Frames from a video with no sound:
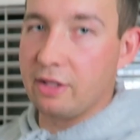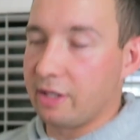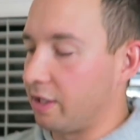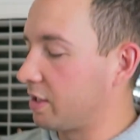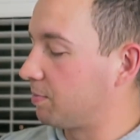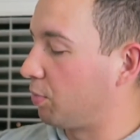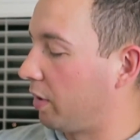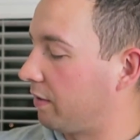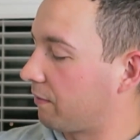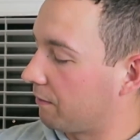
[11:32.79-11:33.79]
that you can
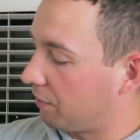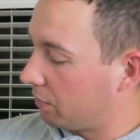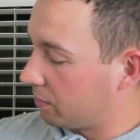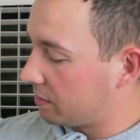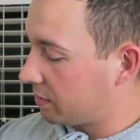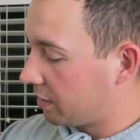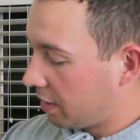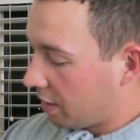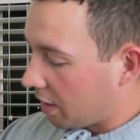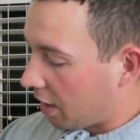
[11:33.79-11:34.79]
exploit for views.
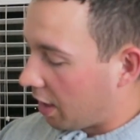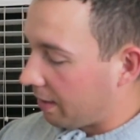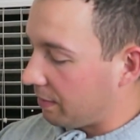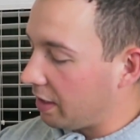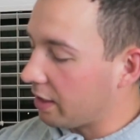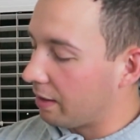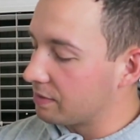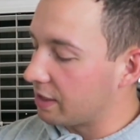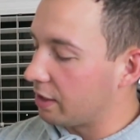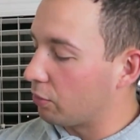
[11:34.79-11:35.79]
Um, he
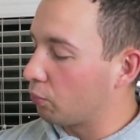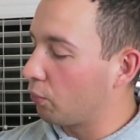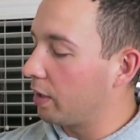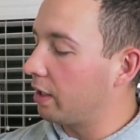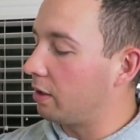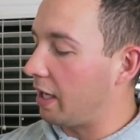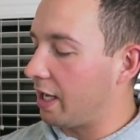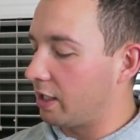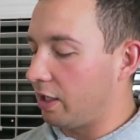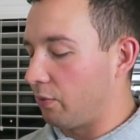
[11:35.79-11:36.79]
comes in real
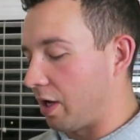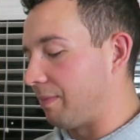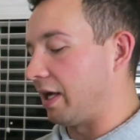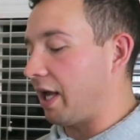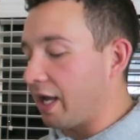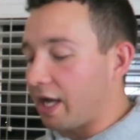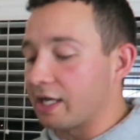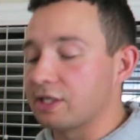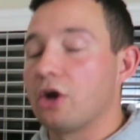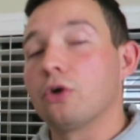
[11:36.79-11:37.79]
handy when I'm like, hey
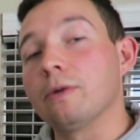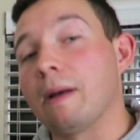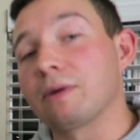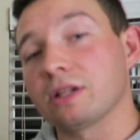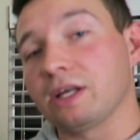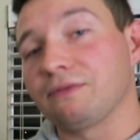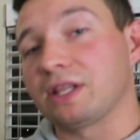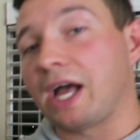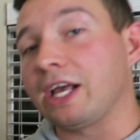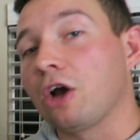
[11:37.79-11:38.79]
guys, remember to leave a
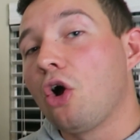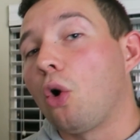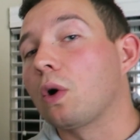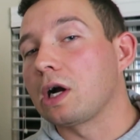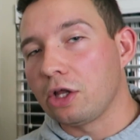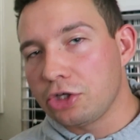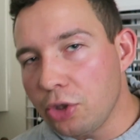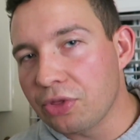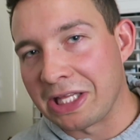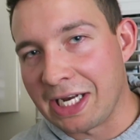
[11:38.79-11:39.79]
like or I'll
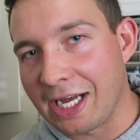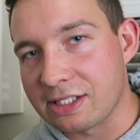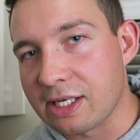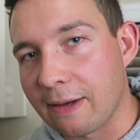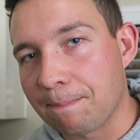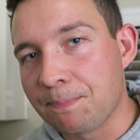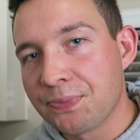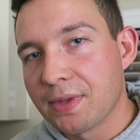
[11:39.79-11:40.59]
euthanize him.